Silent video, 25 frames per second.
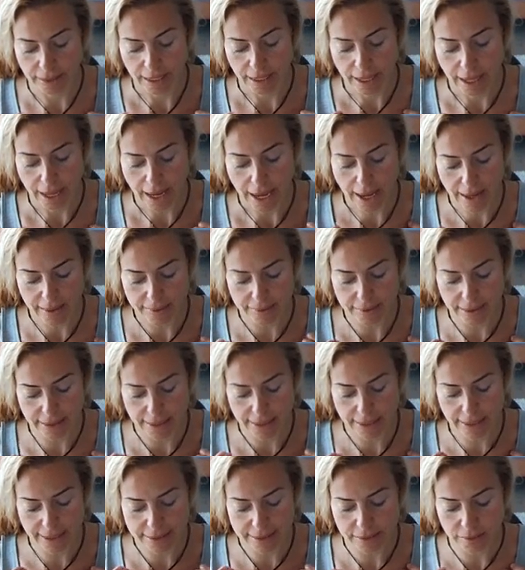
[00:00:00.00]
And the
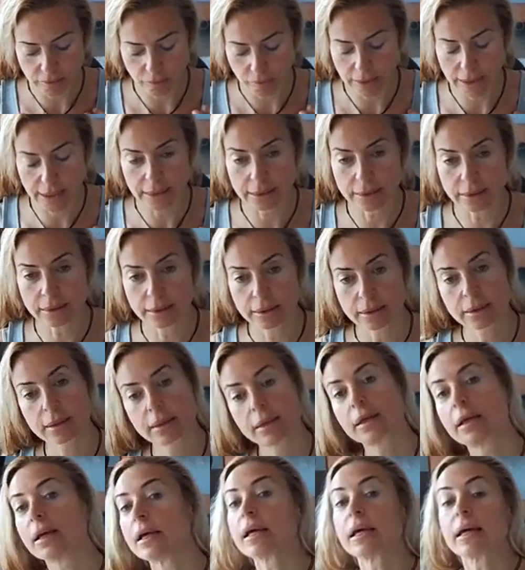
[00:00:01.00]
last one
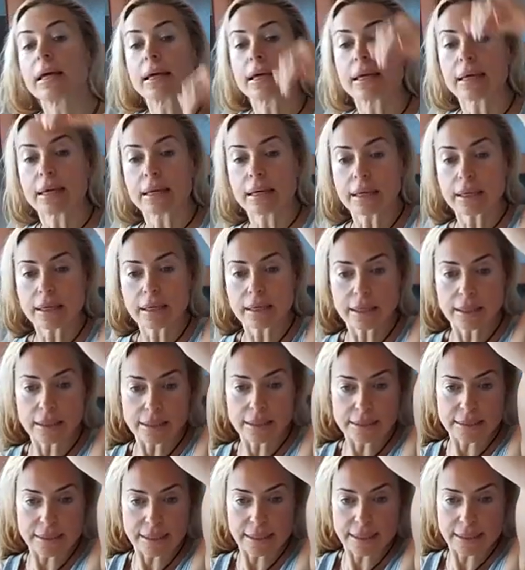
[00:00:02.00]

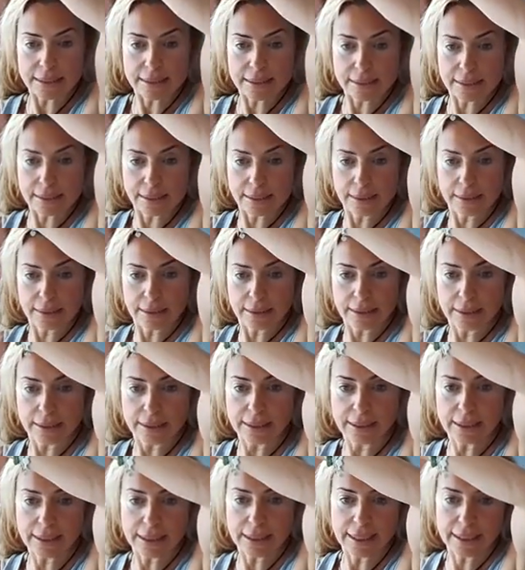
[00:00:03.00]
is just
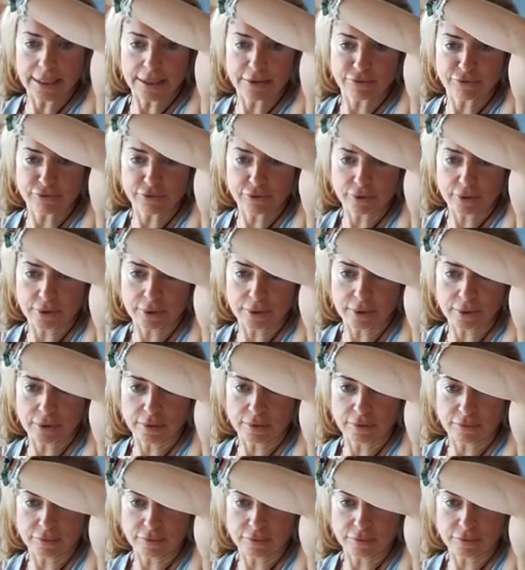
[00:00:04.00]
here, like four